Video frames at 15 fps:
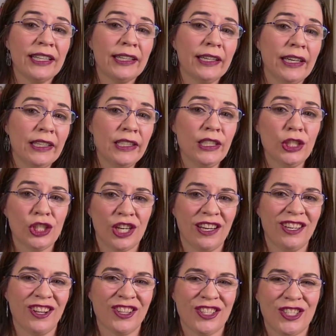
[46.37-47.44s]
any
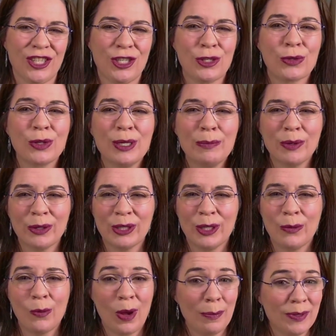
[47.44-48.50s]
genealogy tree
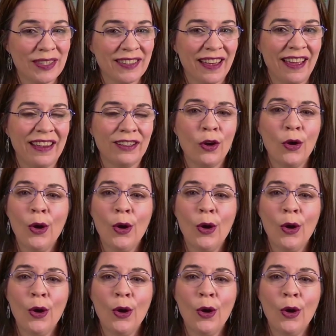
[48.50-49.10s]
building website